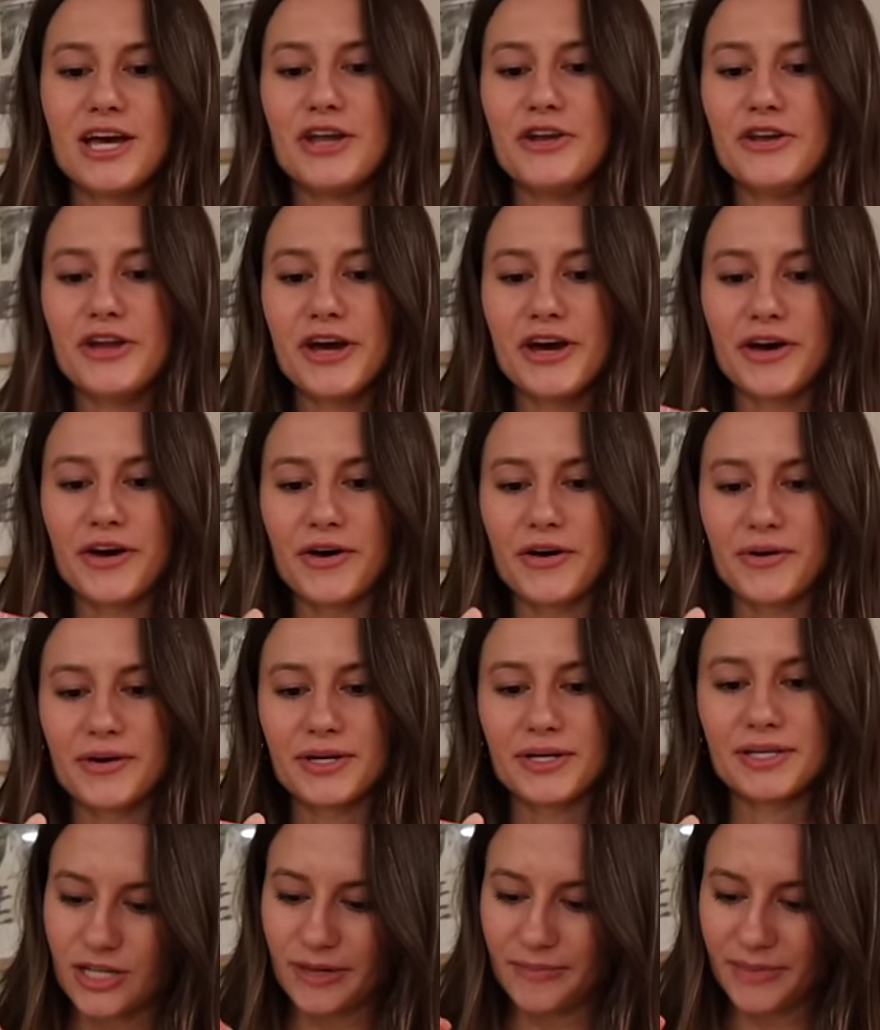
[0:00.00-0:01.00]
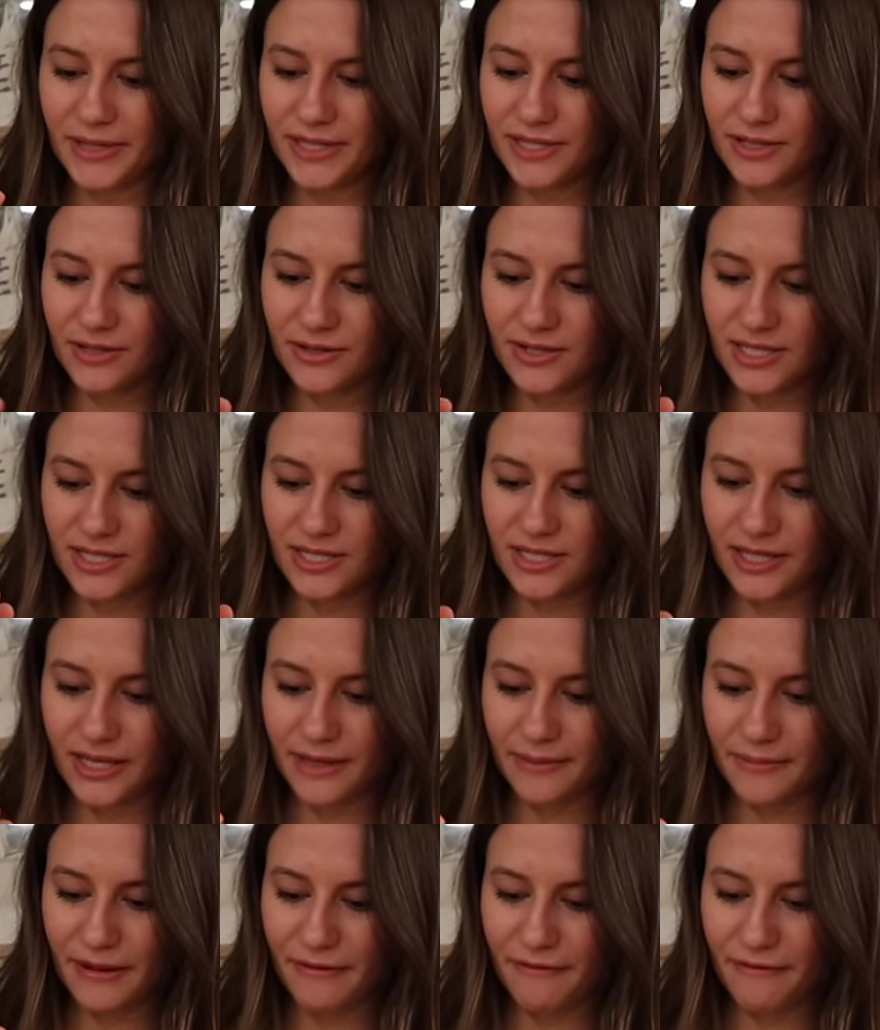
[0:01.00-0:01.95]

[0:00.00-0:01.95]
know, Champagne Toast is like my